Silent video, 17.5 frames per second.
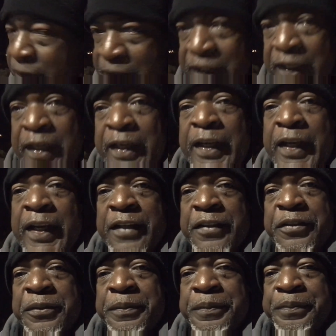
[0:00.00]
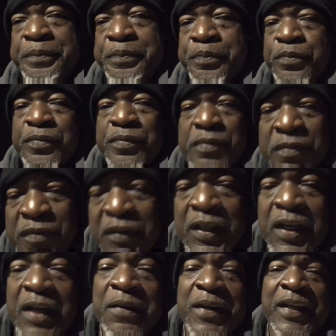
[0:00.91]
You got to ask them.
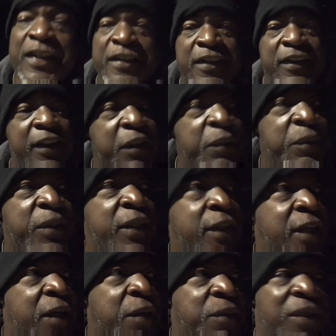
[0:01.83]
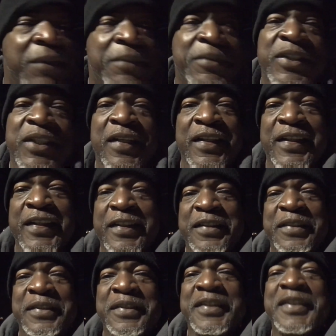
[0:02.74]
All right. Anyway, I'll wrap to y'all
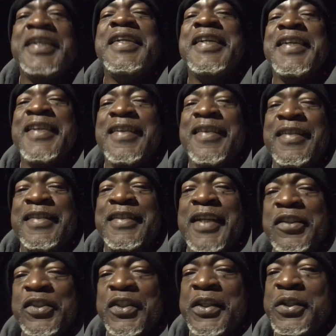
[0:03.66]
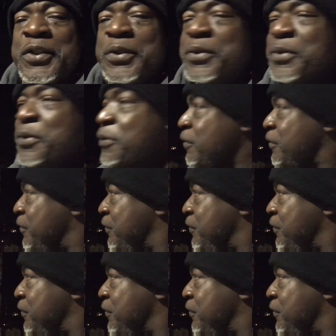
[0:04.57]
later. Y'all stay cool.